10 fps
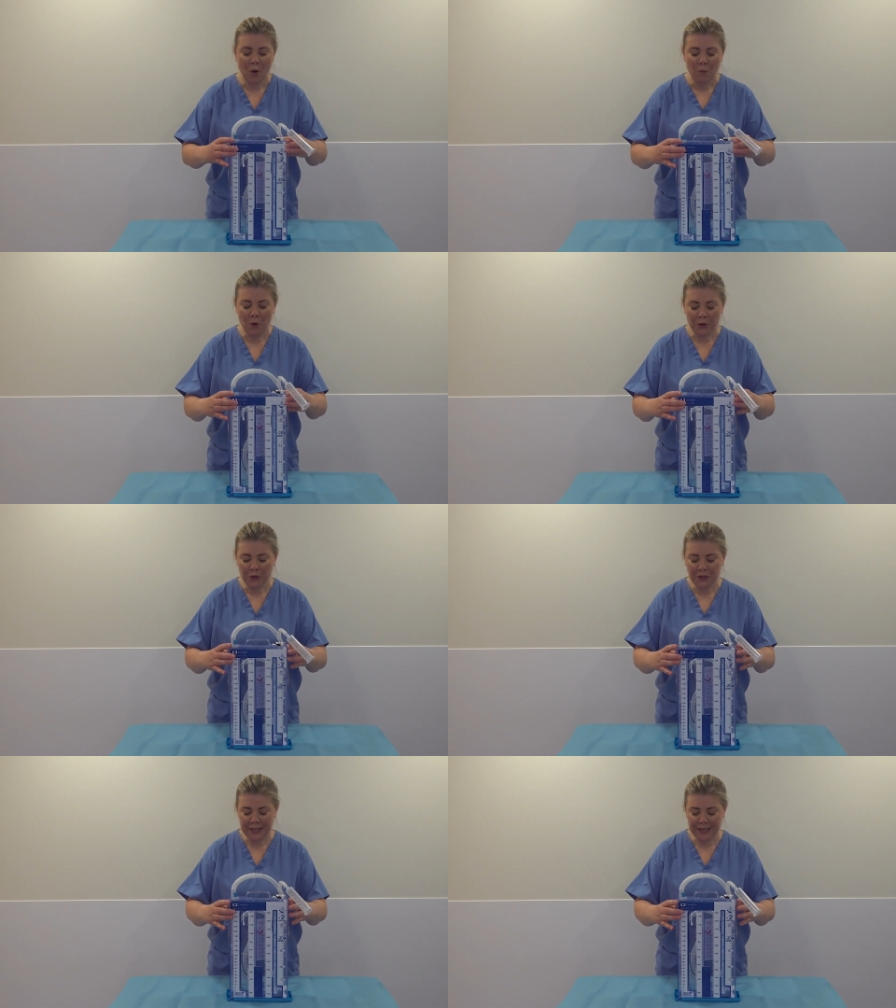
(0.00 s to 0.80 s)
What
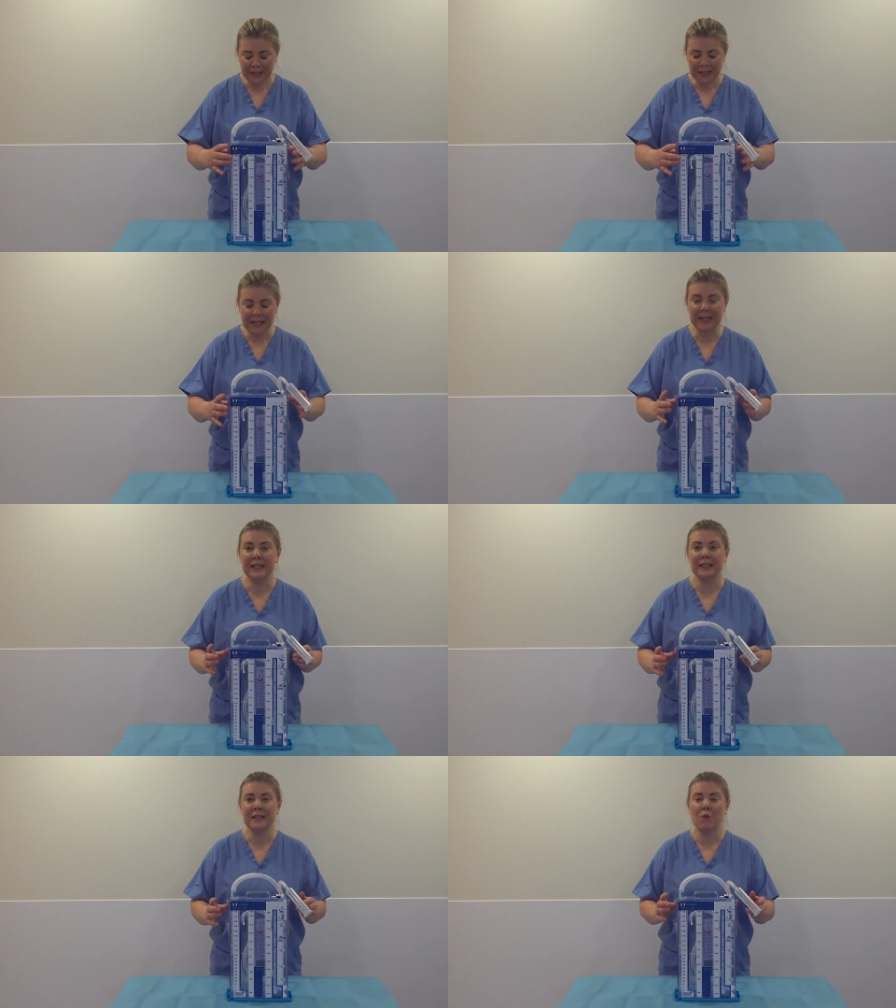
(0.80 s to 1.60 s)
you need
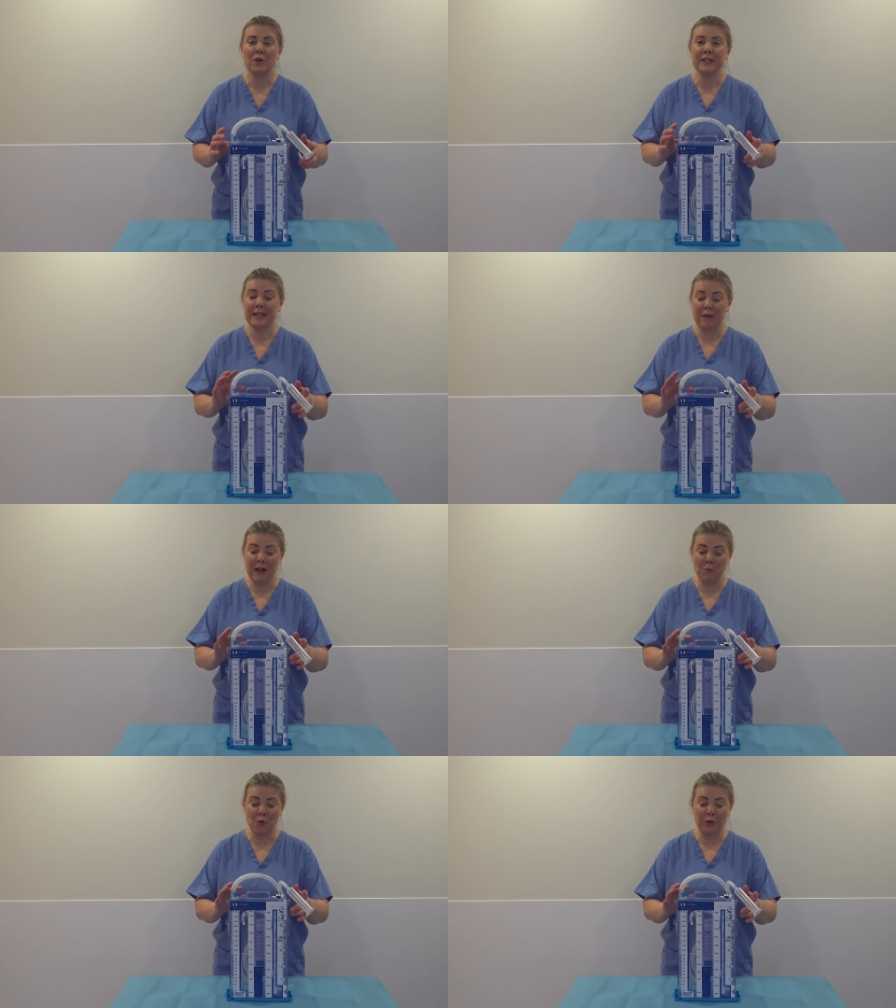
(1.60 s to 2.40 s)
is
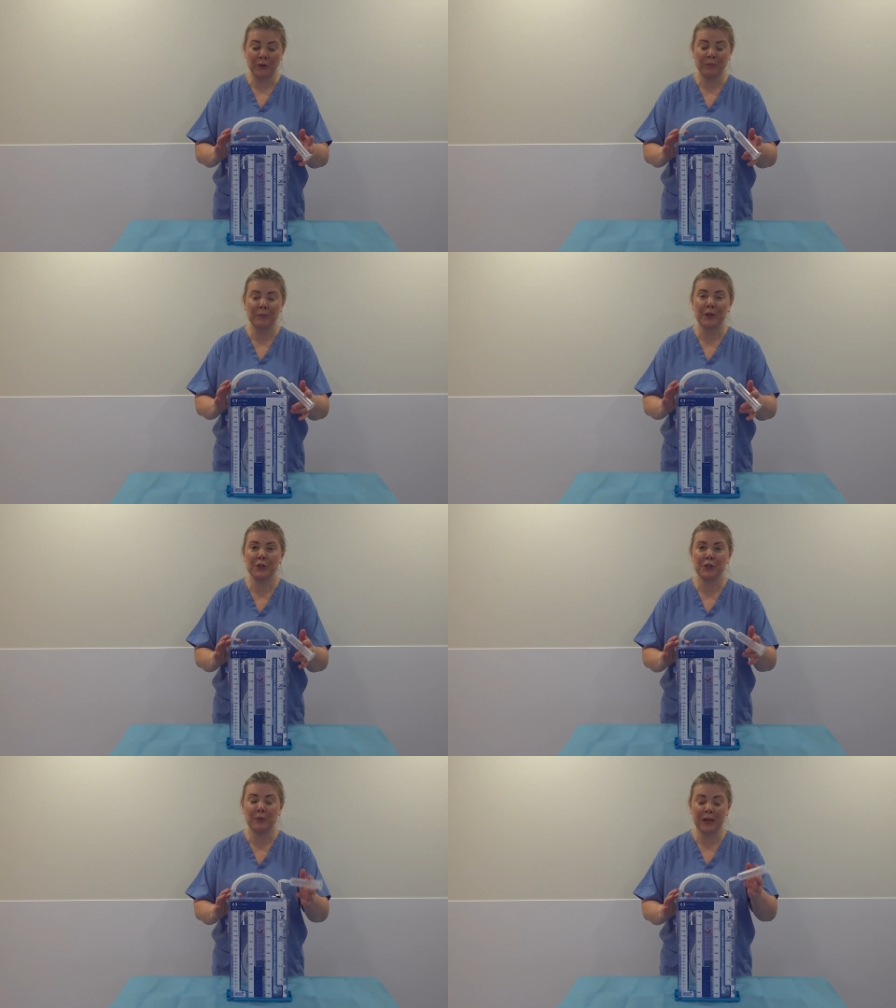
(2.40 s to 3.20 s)
sterile water
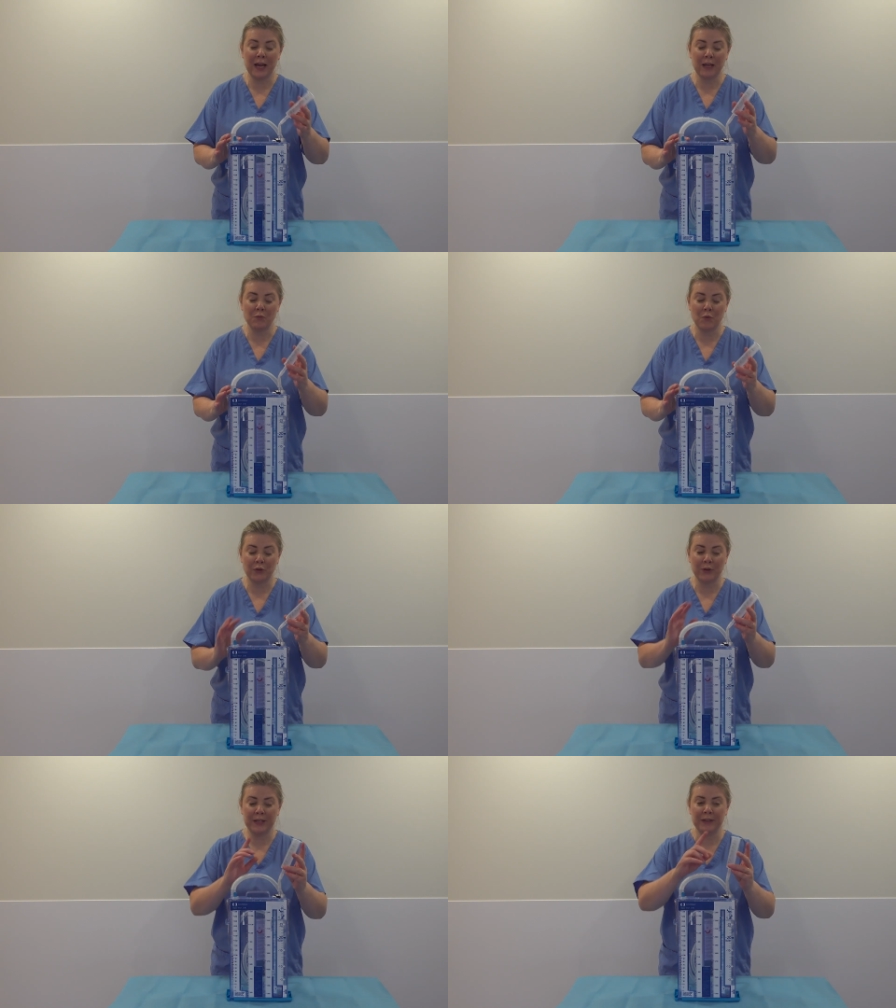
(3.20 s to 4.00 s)
because you want to add
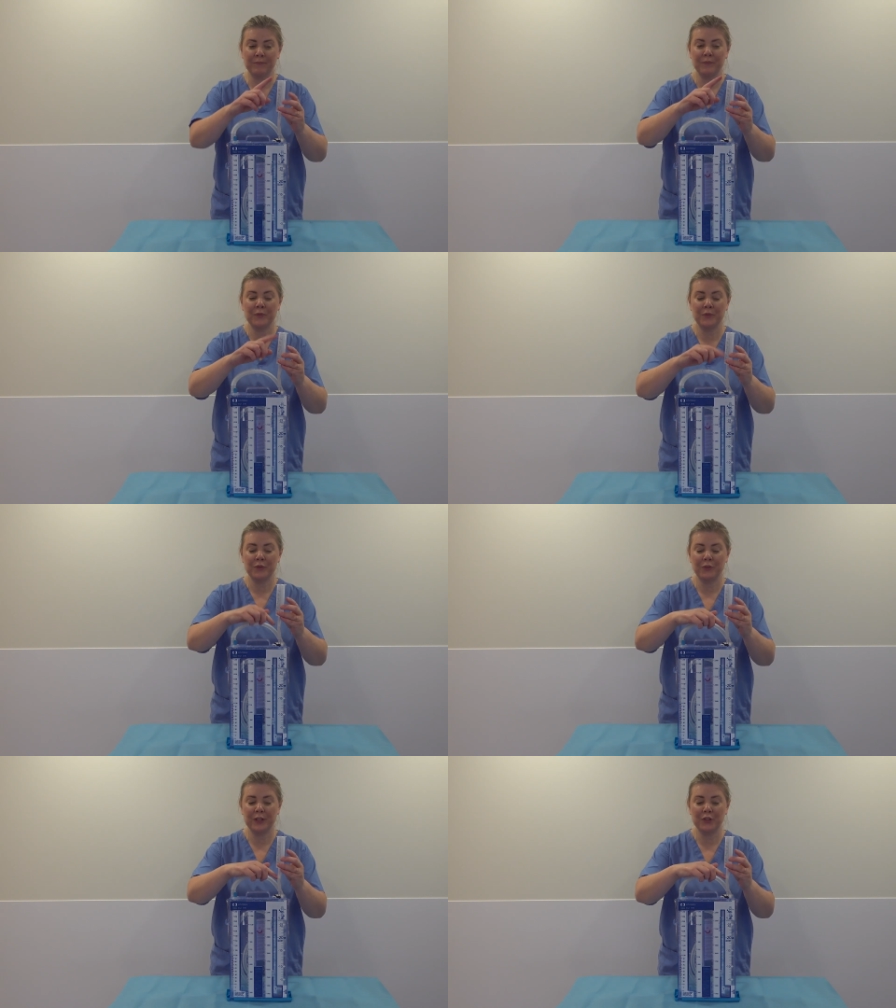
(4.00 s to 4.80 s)
water in
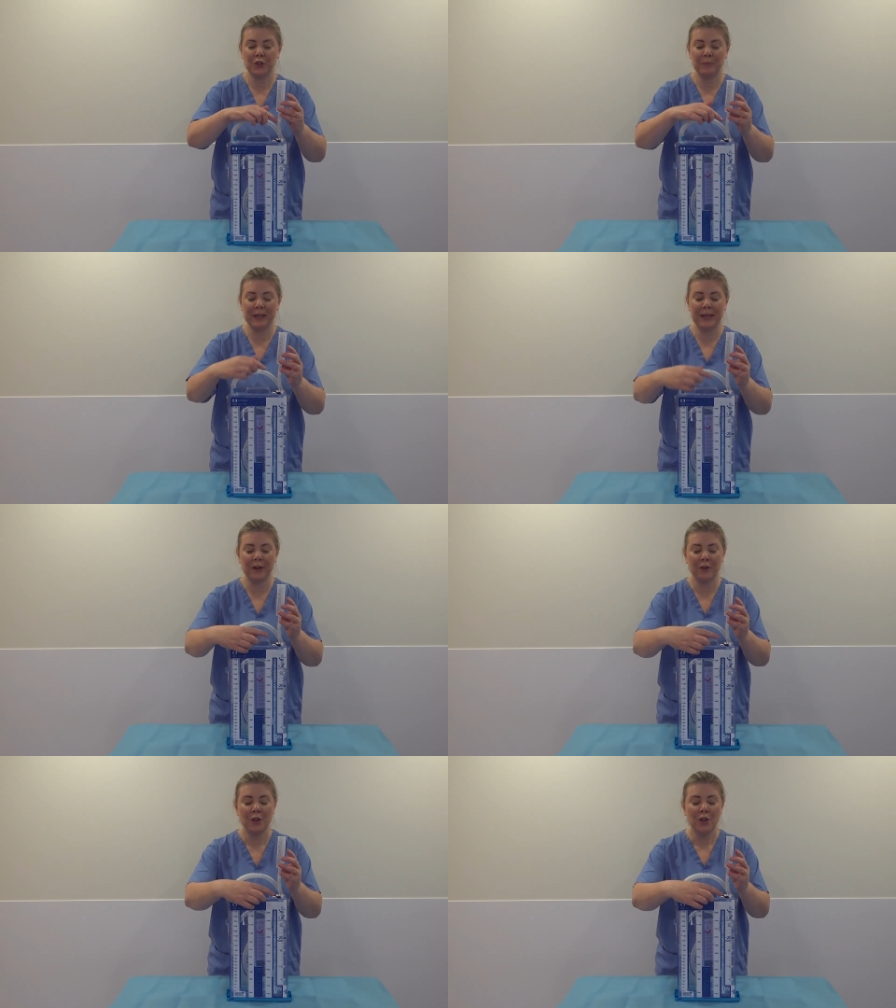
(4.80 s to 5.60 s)
to this tubing here.